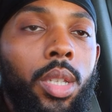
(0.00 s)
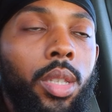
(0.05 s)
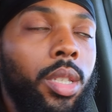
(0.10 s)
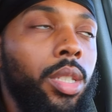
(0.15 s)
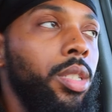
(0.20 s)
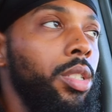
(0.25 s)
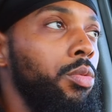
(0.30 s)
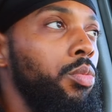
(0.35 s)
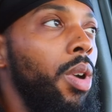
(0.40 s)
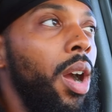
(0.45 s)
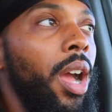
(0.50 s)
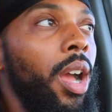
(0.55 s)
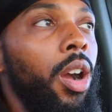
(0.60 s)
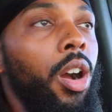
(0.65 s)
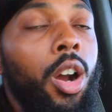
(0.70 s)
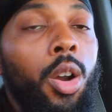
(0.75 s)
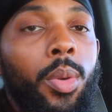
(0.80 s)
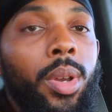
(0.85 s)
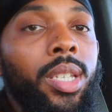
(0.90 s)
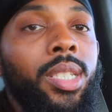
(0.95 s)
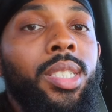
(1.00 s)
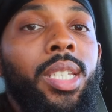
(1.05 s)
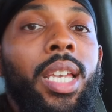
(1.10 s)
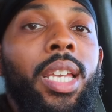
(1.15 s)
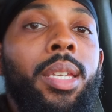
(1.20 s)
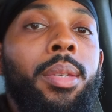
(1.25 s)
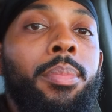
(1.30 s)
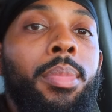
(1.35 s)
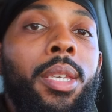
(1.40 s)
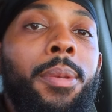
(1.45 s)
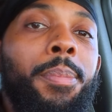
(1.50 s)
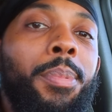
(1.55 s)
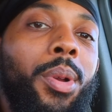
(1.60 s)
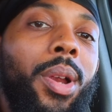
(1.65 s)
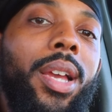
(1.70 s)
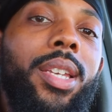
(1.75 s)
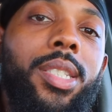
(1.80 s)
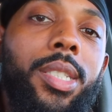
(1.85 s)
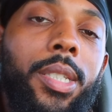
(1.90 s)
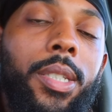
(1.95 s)
This is why I always say, be
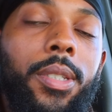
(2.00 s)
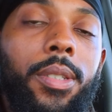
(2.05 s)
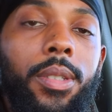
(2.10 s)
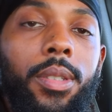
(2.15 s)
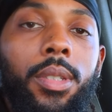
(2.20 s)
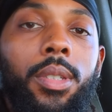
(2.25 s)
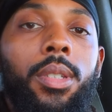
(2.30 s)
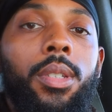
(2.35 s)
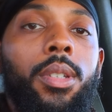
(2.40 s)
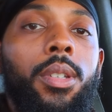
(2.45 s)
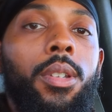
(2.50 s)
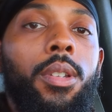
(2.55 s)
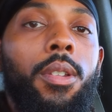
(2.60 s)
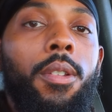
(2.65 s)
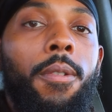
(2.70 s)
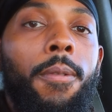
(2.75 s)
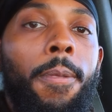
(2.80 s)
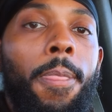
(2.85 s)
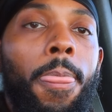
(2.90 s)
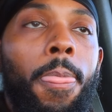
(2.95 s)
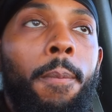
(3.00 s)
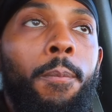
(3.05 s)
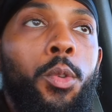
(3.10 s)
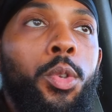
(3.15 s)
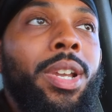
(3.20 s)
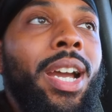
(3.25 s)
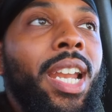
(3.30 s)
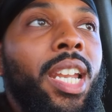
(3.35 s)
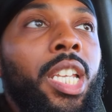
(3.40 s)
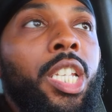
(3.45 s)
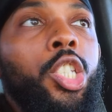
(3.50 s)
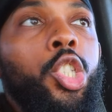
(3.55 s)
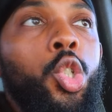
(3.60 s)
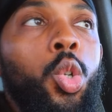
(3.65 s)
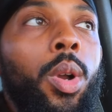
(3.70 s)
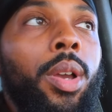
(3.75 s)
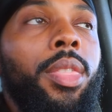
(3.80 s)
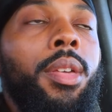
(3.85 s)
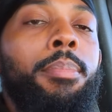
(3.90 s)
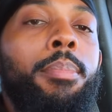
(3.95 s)
present. You got to
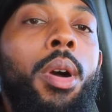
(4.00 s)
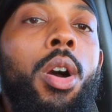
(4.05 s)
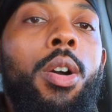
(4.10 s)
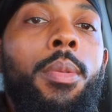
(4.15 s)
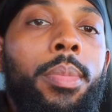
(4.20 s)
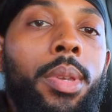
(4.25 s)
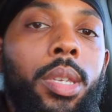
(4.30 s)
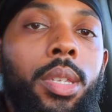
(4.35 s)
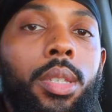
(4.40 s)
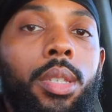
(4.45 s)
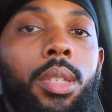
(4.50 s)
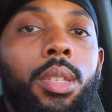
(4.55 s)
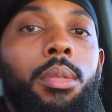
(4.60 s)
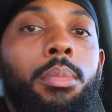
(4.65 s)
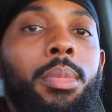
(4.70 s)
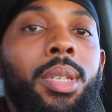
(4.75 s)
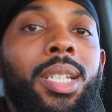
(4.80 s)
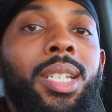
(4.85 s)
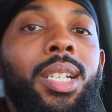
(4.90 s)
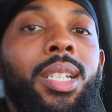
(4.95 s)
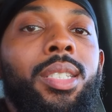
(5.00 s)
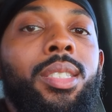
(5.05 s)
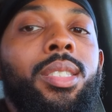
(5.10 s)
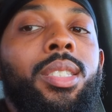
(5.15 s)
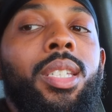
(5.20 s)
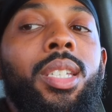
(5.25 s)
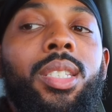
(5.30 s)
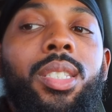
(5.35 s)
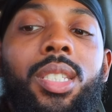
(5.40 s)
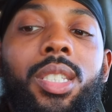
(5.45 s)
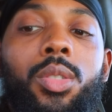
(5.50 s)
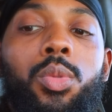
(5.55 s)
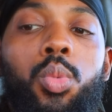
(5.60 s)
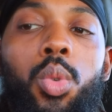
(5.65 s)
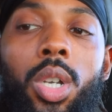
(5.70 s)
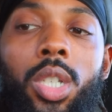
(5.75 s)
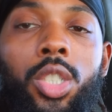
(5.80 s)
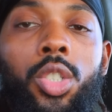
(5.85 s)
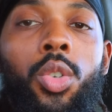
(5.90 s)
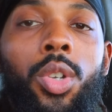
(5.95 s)
enjoy the moment because this is
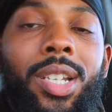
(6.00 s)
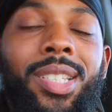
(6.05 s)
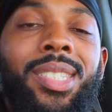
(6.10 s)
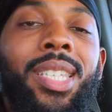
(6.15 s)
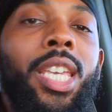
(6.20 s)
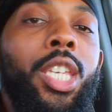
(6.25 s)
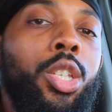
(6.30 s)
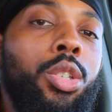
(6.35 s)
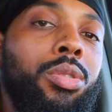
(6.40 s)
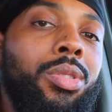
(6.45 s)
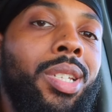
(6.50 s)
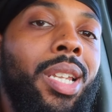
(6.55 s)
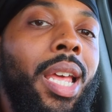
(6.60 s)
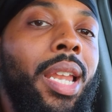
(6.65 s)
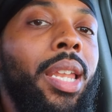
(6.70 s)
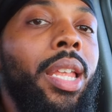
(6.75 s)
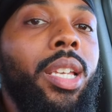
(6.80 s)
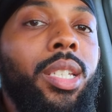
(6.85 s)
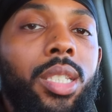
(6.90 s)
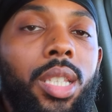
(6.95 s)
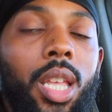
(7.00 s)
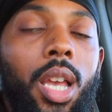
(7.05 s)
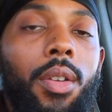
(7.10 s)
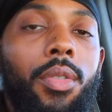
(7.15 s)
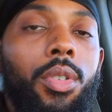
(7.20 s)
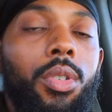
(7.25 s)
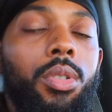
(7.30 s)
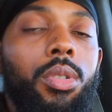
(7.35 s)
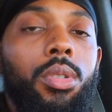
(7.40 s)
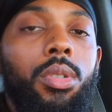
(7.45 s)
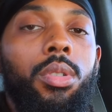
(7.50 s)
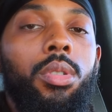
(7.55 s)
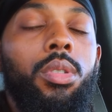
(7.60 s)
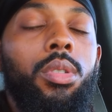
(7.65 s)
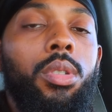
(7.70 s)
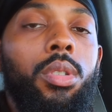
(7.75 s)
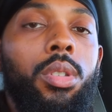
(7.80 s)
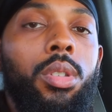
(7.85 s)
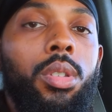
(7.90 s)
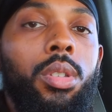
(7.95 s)
what's going to take you to that next level.
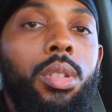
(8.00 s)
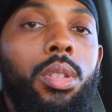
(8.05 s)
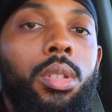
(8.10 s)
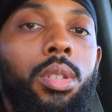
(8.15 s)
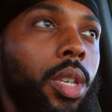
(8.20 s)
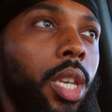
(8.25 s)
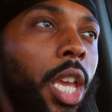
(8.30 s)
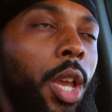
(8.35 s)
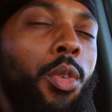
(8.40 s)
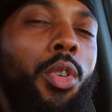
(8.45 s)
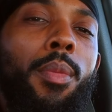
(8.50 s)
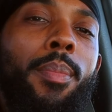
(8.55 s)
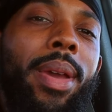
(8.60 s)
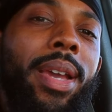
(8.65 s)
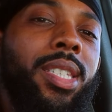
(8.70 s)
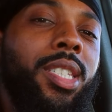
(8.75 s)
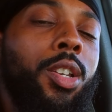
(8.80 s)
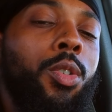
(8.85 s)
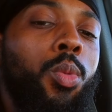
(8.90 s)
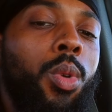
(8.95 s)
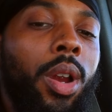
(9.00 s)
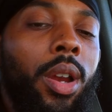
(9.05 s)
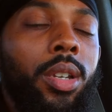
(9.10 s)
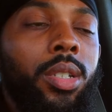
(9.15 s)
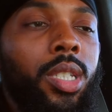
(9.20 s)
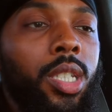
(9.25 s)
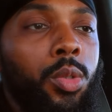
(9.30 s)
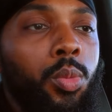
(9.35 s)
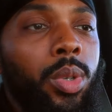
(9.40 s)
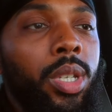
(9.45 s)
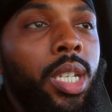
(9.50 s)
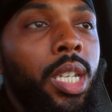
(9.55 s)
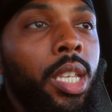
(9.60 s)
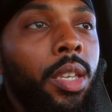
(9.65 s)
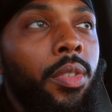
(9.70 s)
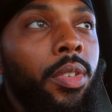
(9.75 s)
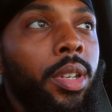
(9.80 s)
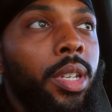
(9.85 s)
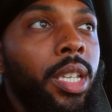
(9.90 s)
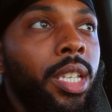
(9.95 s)
And what makes it worse is we
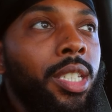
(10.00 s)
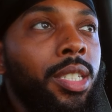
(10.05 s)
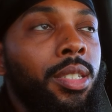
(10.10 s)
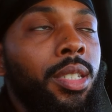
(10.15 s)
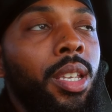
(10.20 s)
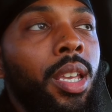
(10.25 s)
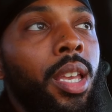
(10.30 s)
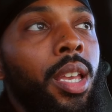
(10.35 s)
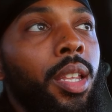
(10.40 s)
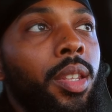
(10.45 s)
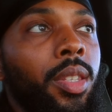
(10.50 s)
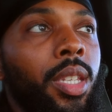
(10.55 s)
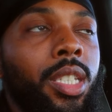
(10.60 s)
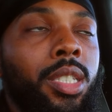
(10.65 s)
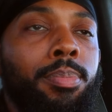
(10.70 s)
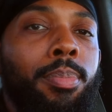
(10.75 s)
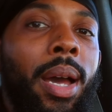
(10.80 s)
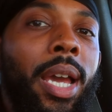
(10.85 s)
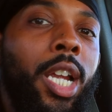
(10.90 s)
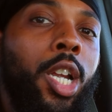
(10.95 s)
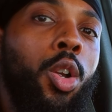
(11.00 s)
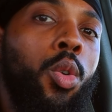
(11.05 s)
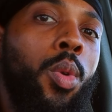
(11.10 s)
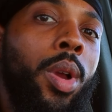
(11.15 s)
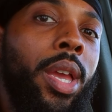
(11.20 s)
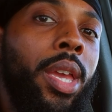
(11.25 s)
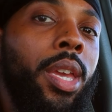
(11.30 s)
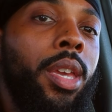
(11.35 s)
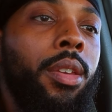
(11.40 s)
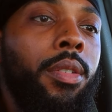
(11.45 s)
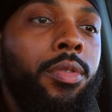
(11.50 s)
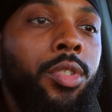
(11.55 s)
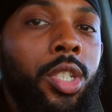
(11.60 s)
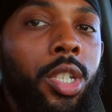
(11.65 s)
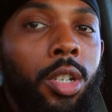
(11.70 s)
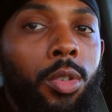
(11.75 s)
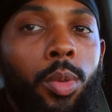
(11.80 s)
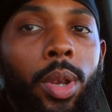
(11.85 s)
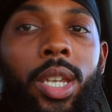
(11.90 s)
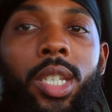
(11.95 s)
live in this microwave
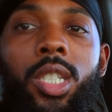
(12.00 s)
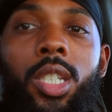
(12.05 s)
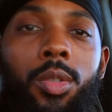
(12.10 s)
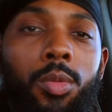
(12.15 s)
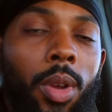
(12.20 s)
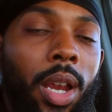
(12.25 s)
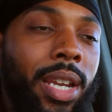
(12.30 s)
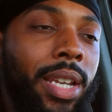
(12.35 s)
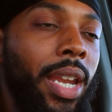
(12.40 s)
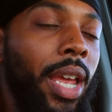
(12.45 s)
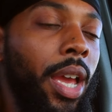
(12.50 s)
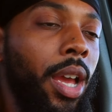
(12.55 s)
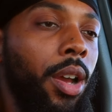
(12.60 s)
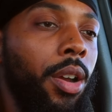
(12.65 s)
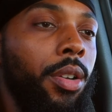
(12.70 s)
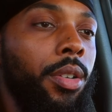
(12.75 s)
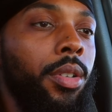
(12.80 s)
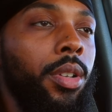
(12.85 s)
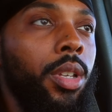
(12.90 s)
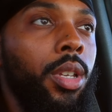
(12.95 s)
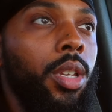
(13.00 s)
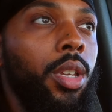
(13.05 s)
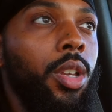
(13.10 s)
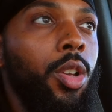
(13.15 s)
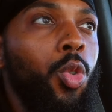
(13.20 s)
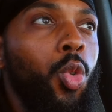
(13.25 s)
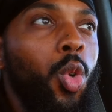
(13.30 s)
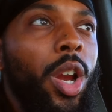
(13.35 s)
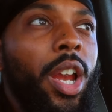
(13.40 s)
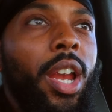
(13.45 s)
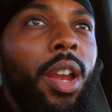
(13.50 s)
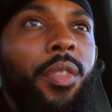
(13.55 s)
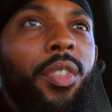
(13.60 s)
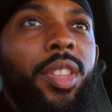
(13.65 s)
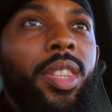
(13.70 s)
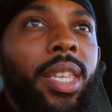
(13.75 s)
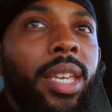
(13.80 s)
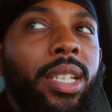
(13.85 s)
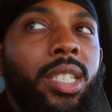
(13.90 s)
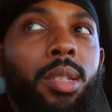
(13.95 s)
generation right now where
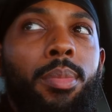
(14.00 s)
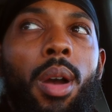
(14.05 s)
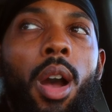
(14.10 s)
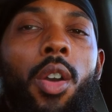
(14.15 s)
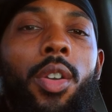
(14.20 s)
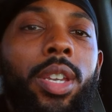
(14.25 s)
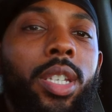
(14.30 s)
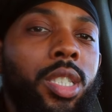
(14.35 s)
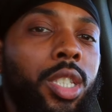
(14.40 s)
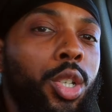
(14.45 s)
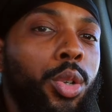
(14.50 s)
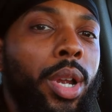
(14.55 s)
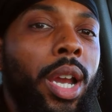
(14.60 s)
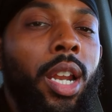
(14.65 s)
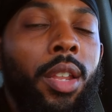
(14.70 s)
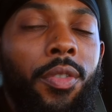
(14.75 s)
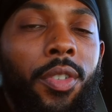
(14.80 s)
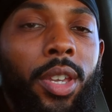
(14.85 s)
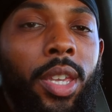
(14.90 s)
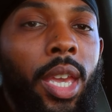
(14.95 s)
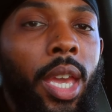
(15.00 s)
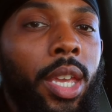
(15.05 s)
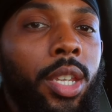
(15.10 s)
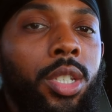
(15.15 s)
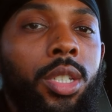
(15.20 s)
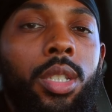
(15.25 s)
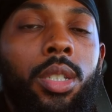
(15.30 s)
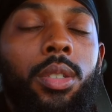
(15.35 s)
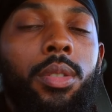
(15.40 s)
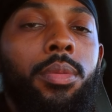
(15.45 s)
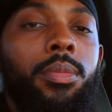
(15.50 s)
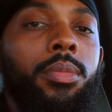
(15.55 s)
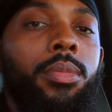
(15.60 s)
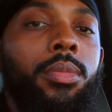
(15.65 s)
everything is about instant gratification.